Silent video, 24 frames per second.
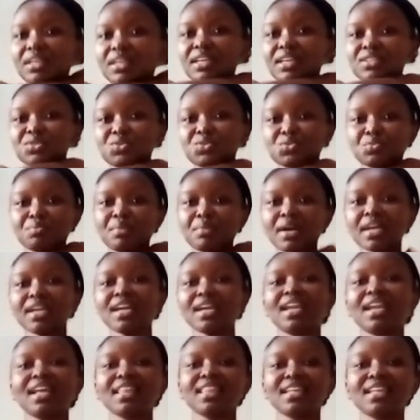get to buy
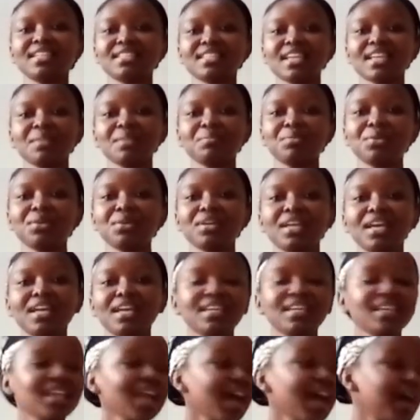another tripod.
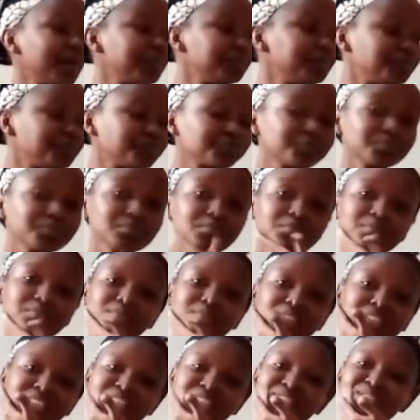And yeah,
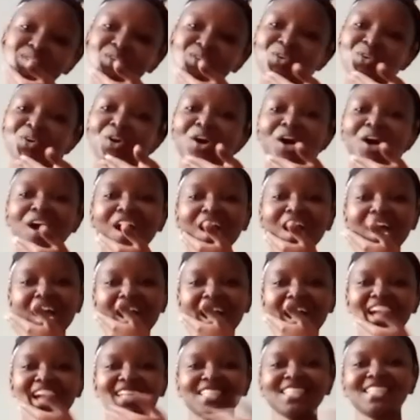so
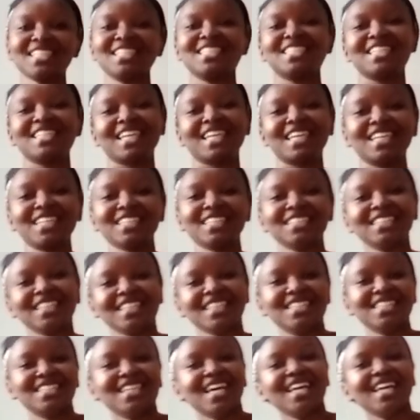acha nitengeneze
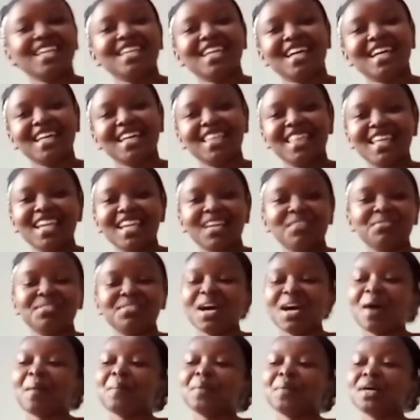kitanda, then after
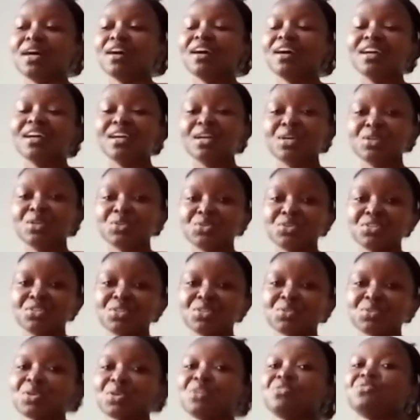hapa tuende
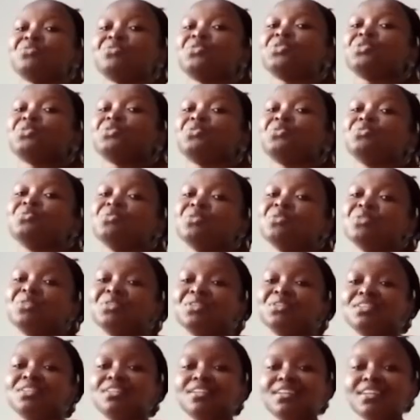tukafue nguo.
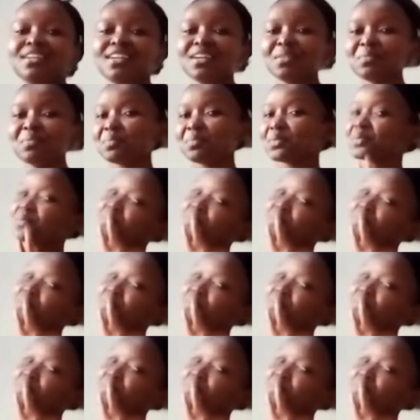Yep.